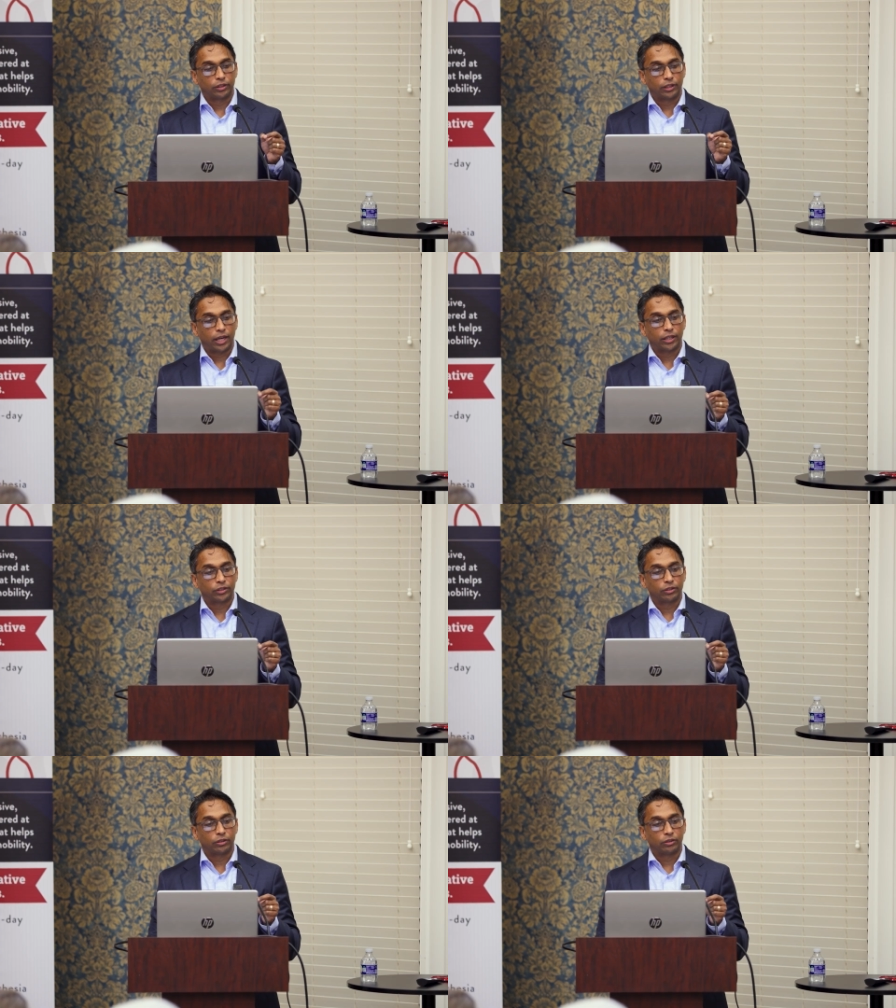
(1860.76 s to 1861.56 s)

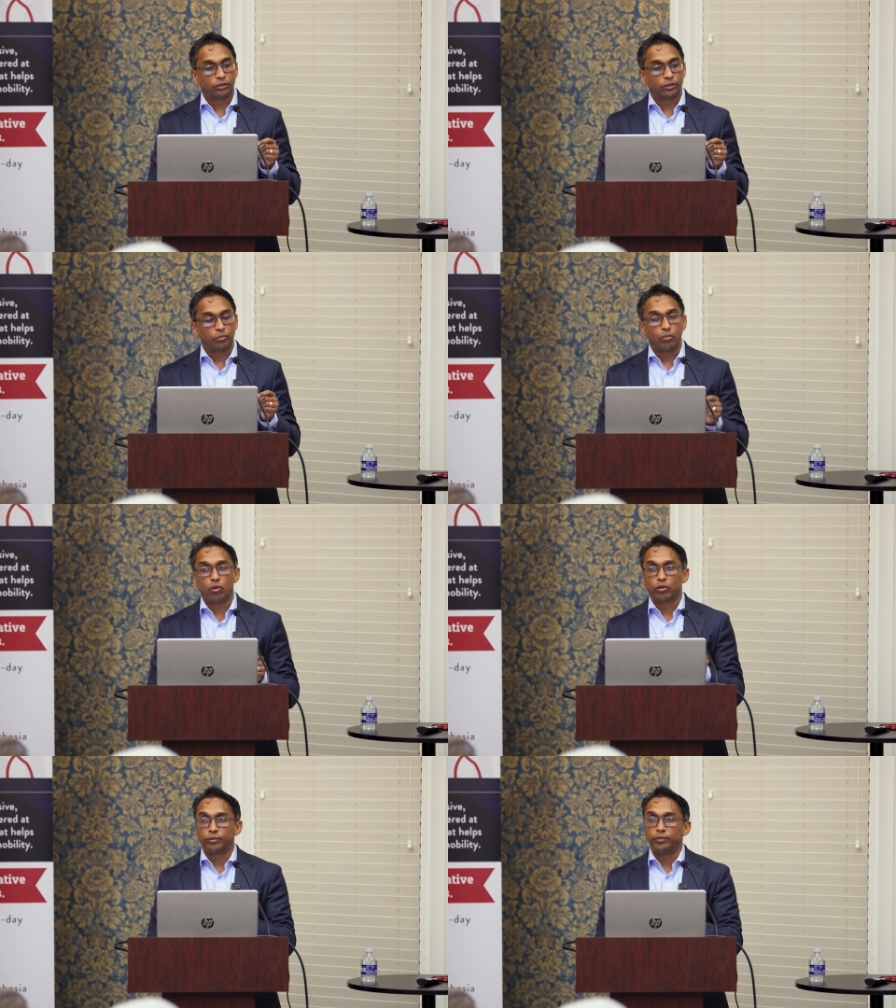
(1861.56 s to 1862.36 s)
less the
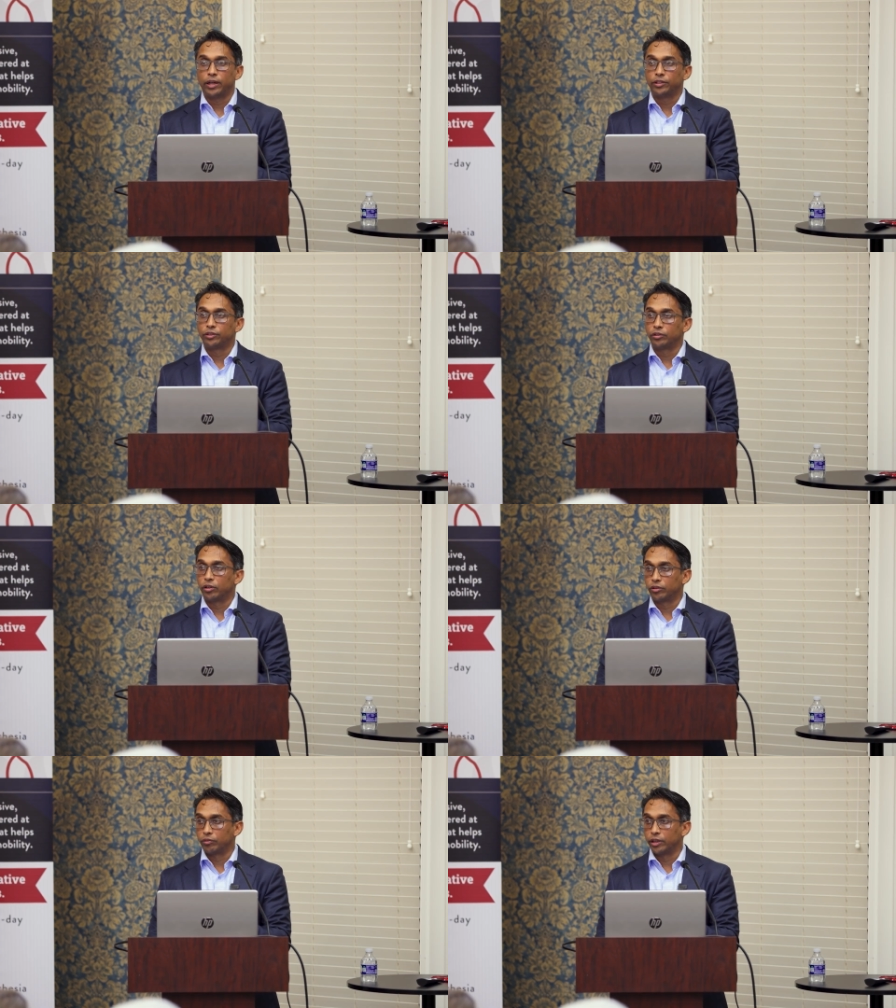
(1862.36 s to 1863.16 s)
more advanced
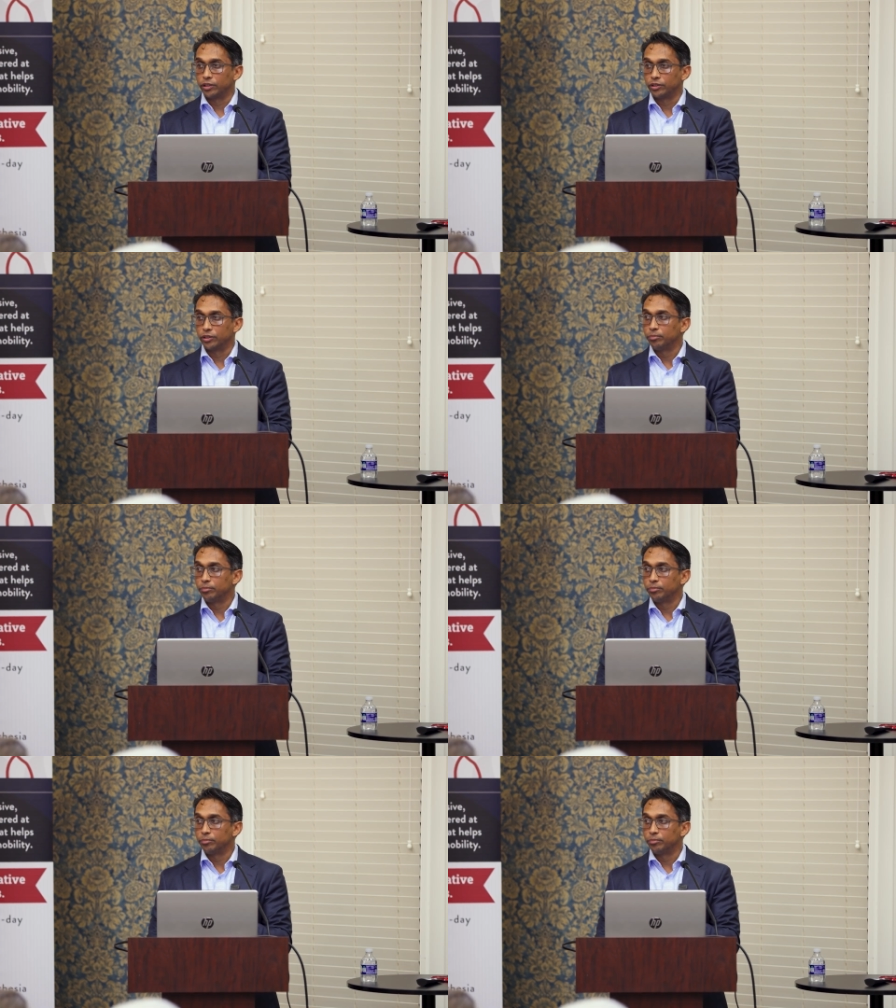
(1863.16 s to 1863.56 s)
your arthritis is.